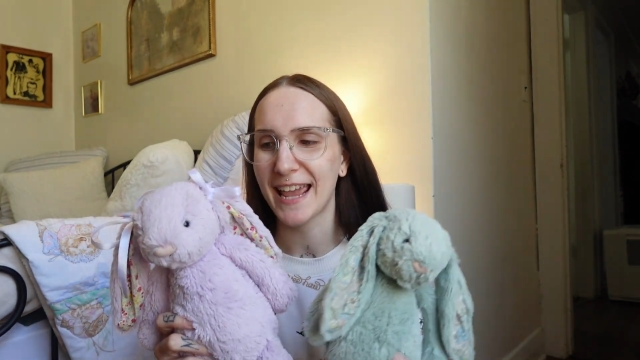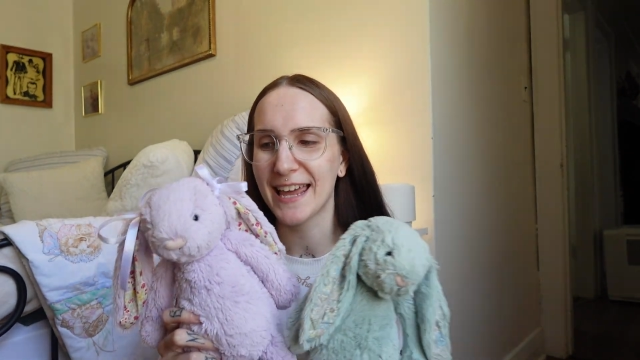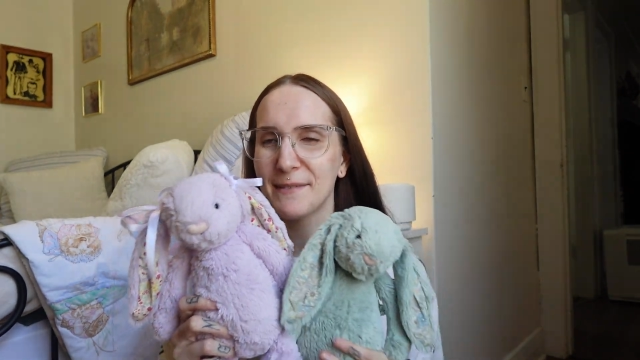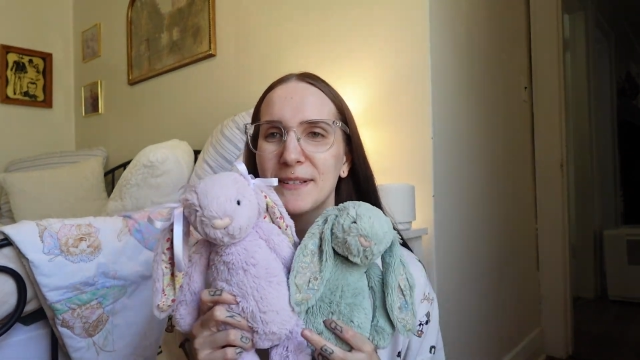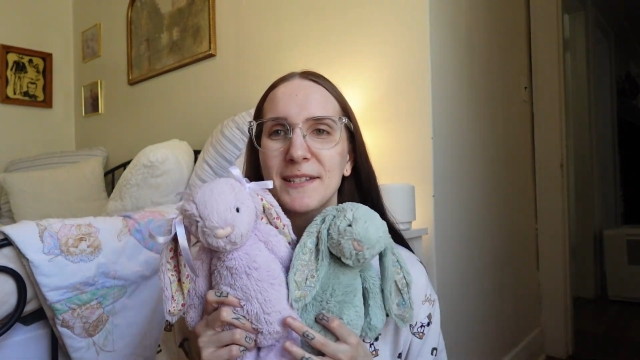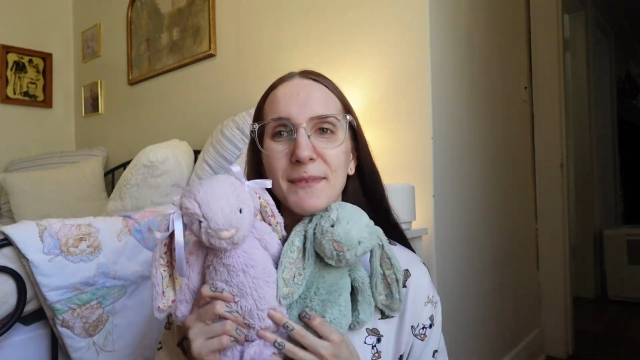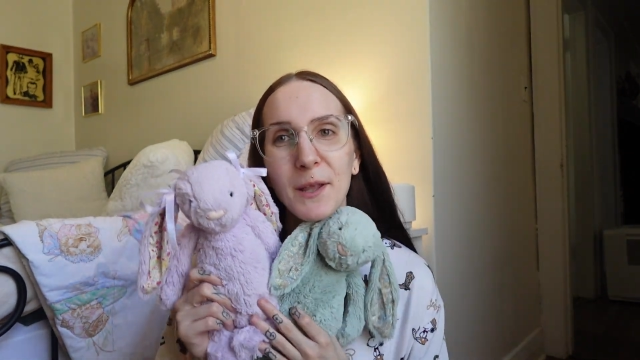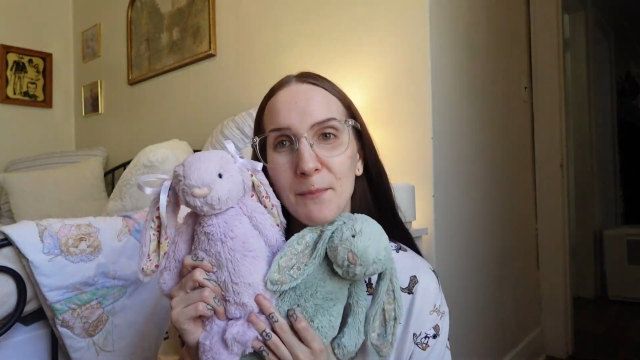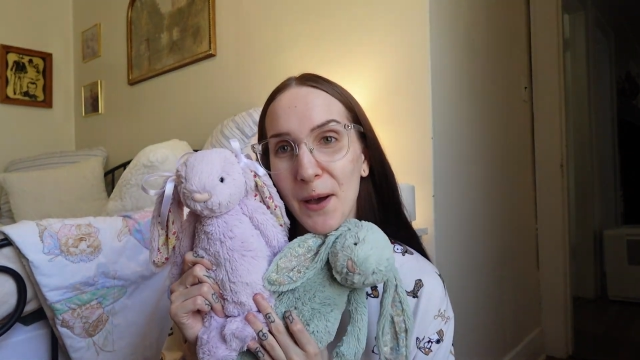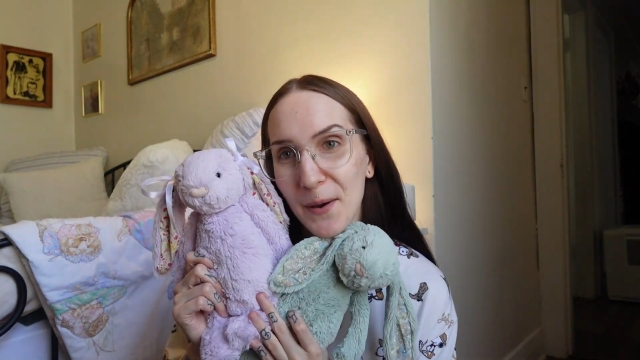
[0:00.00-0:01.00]
and I put some
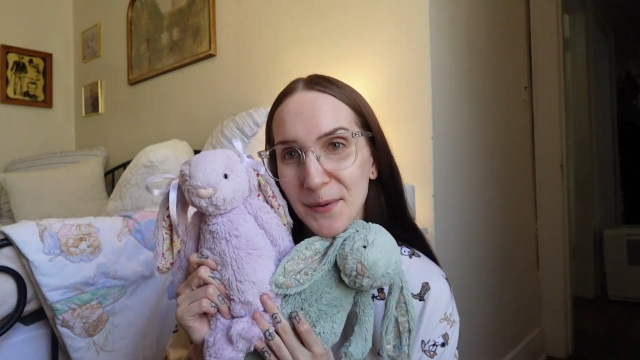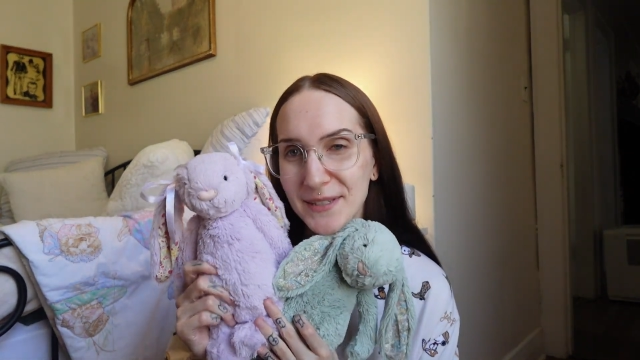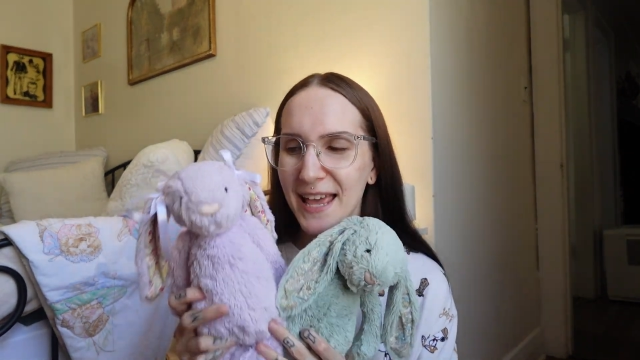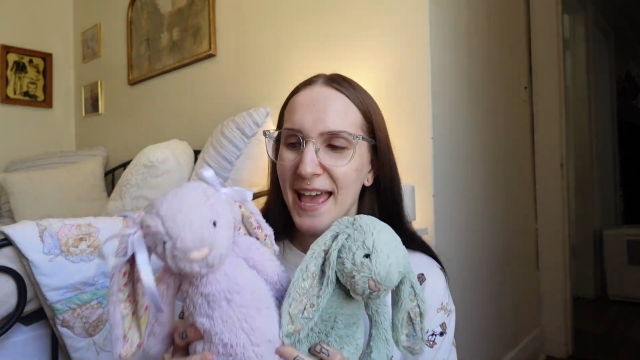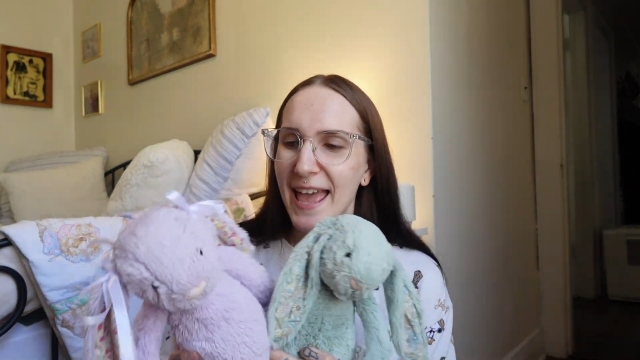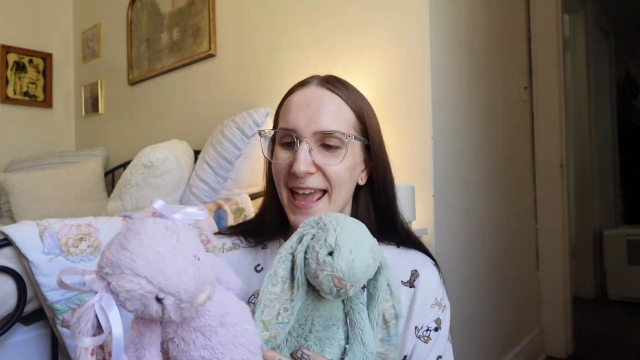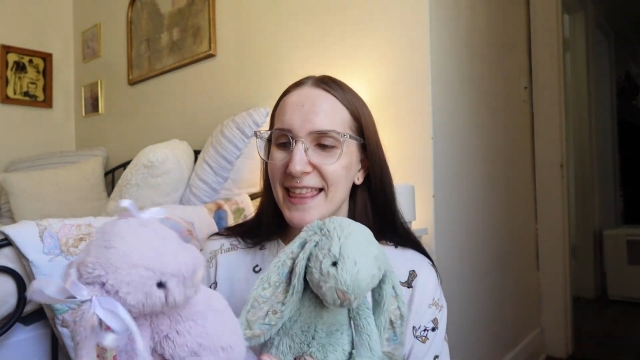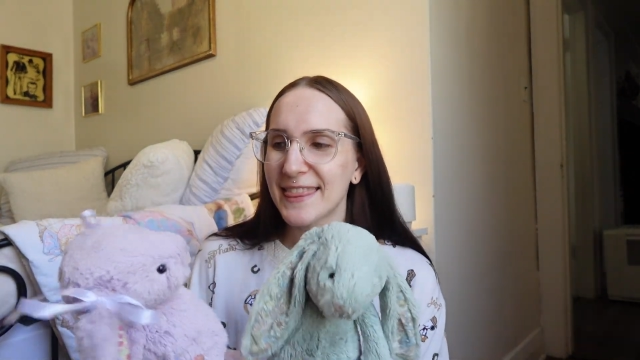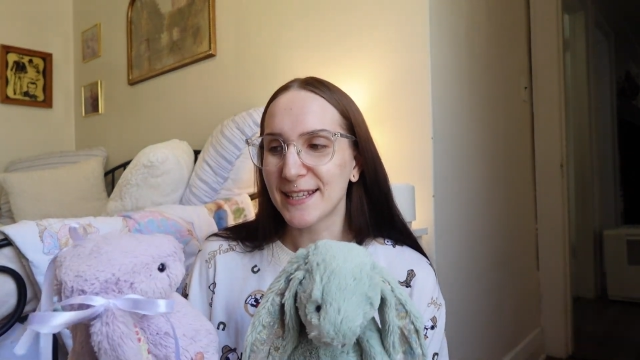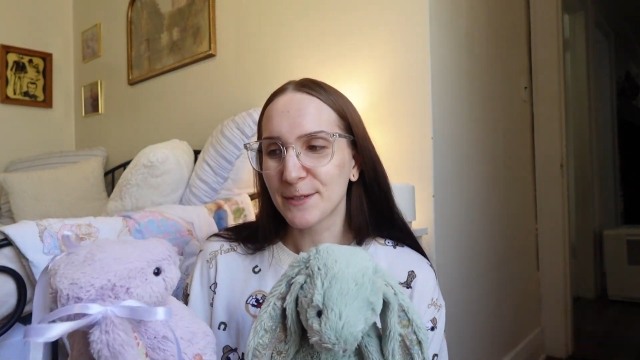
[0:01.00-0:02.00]
little bows
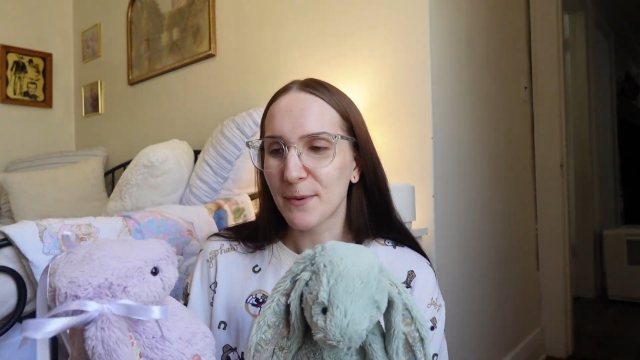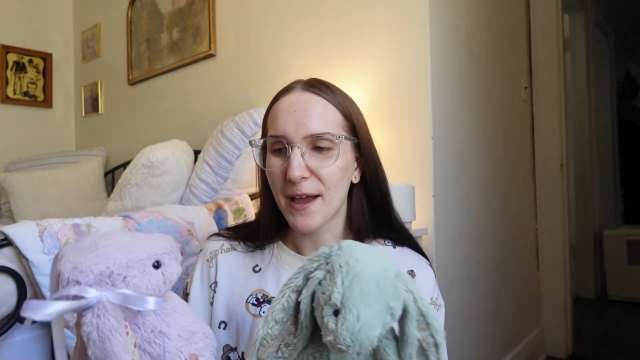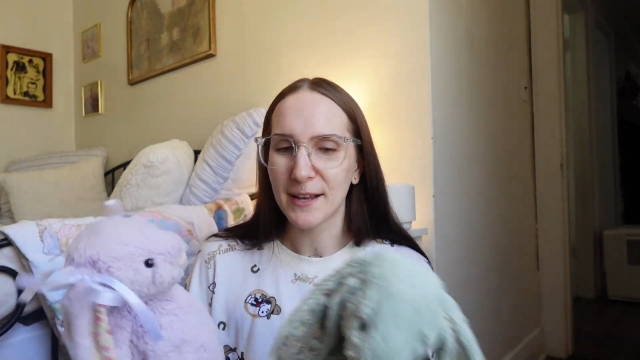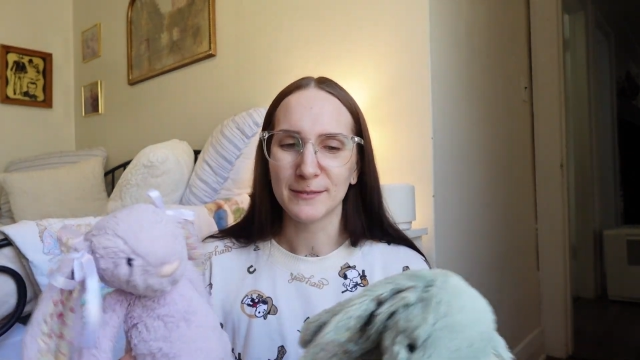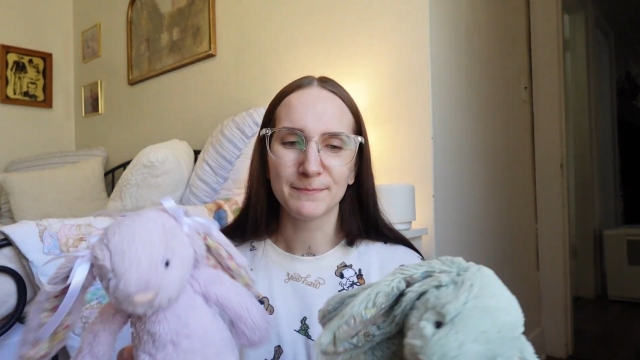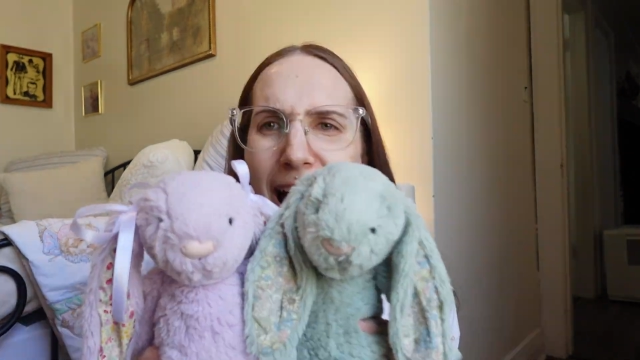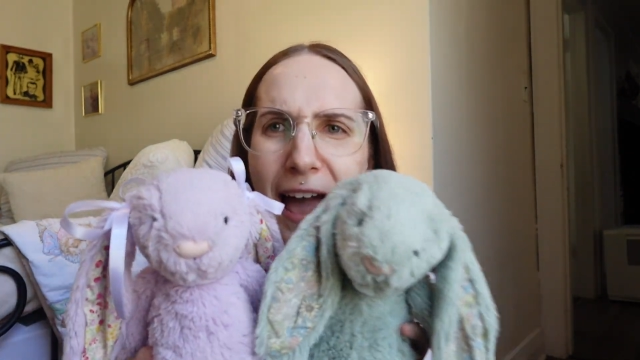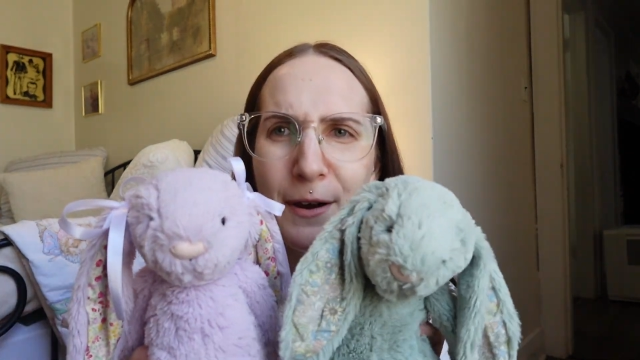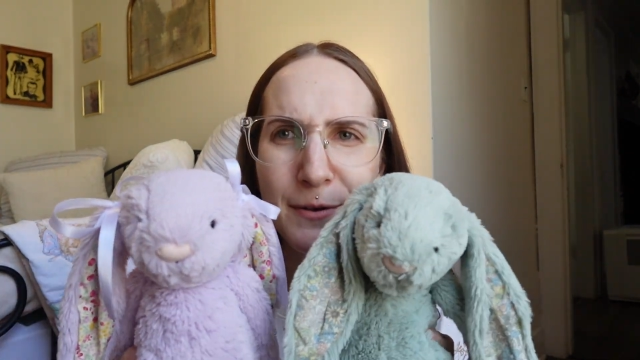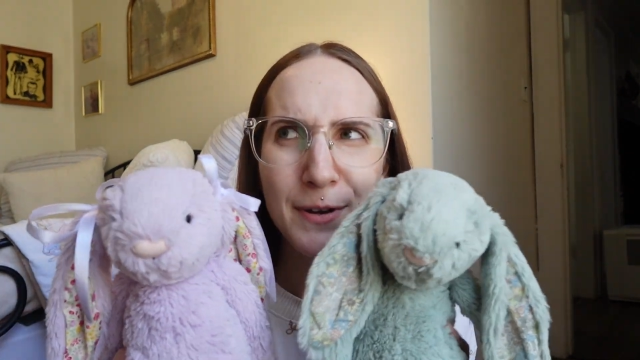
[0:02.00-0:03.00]
in this one.
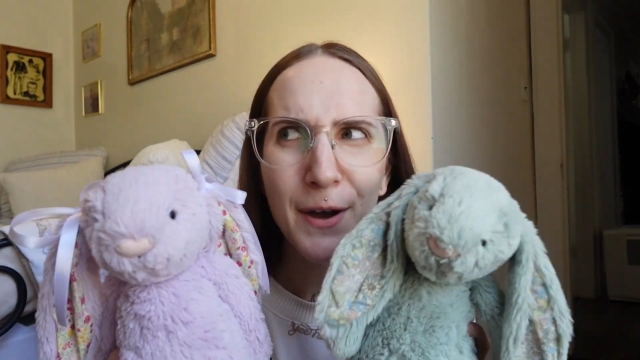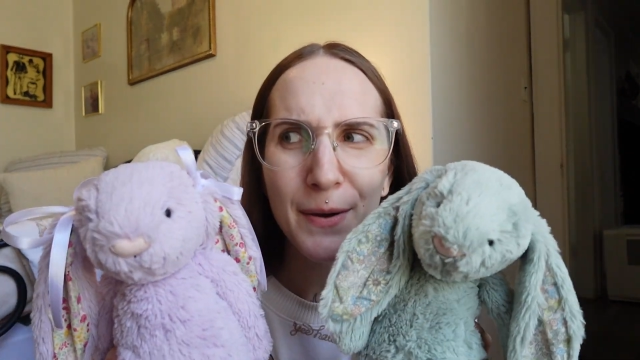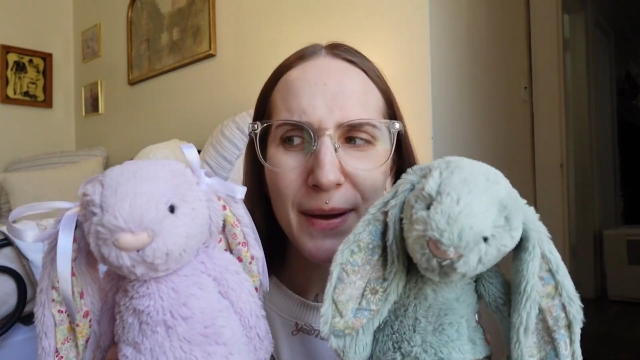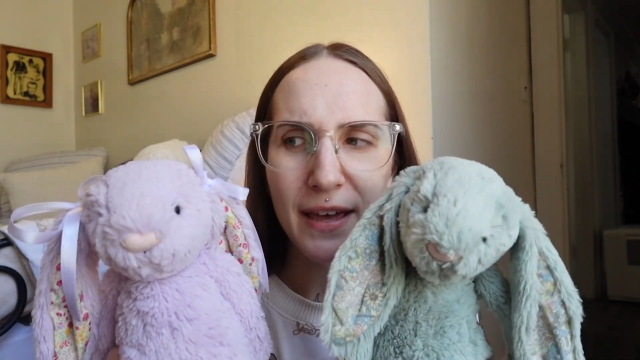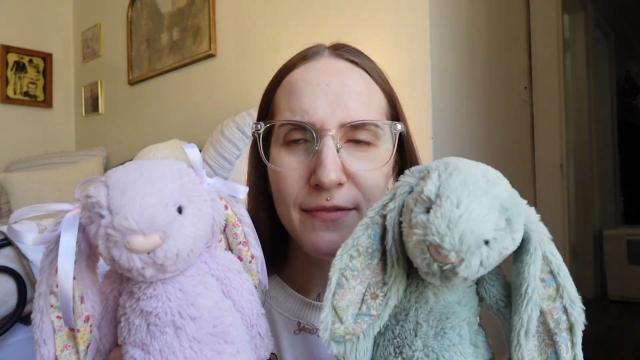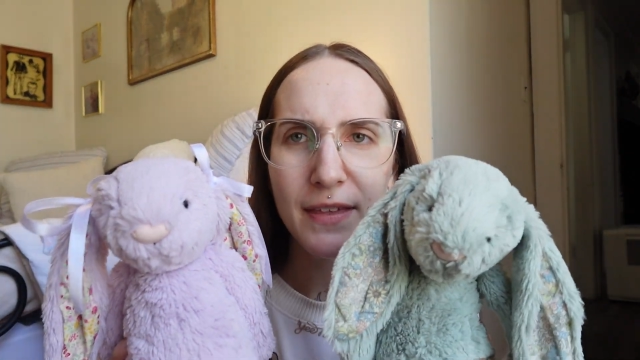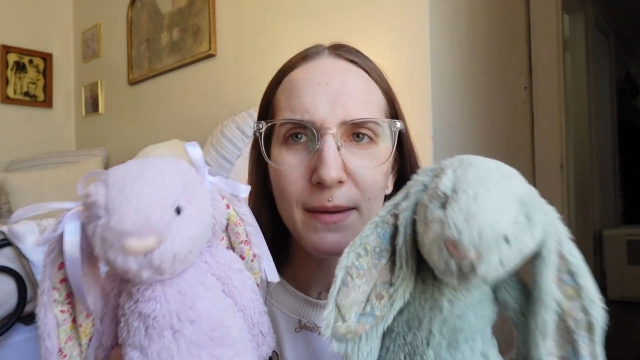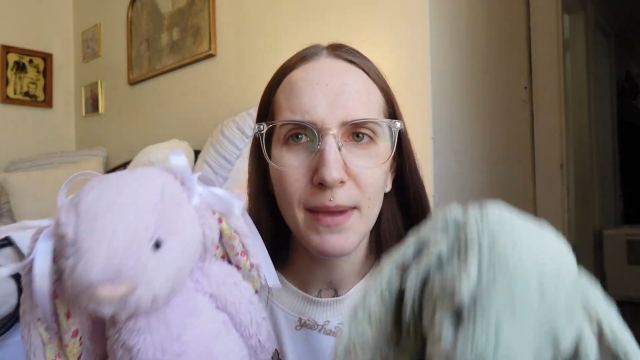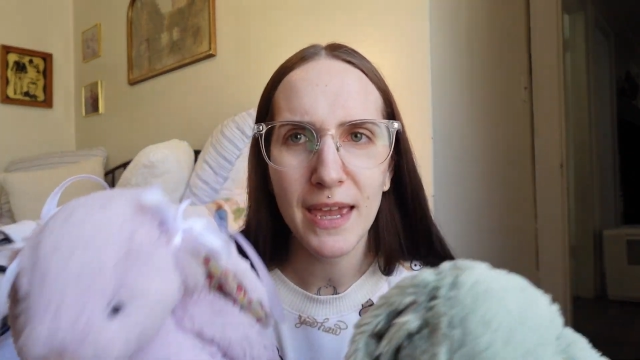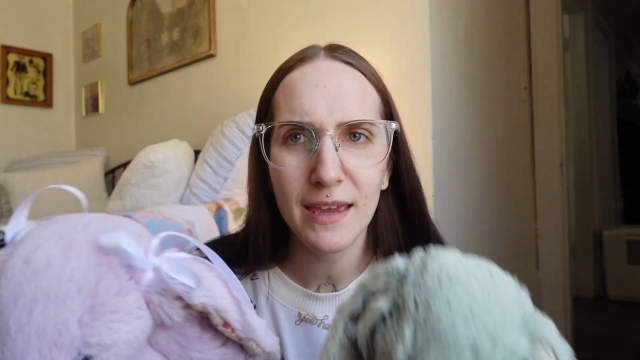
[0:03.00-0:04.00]
I don't know if they
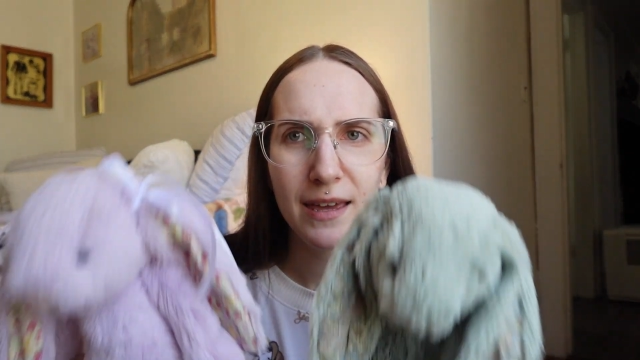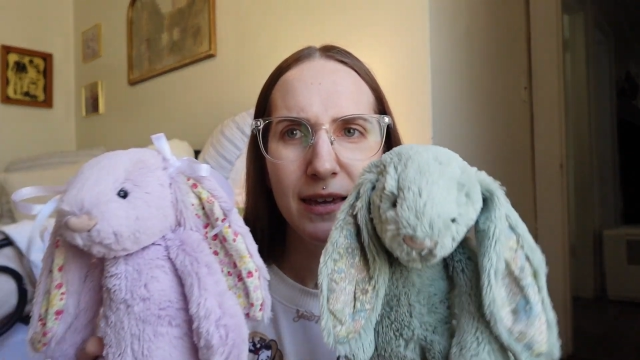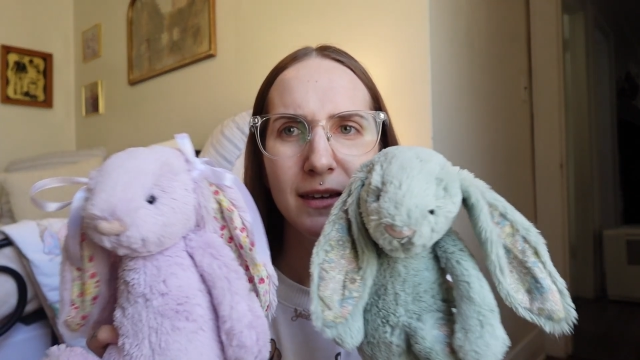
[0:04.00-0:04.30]
make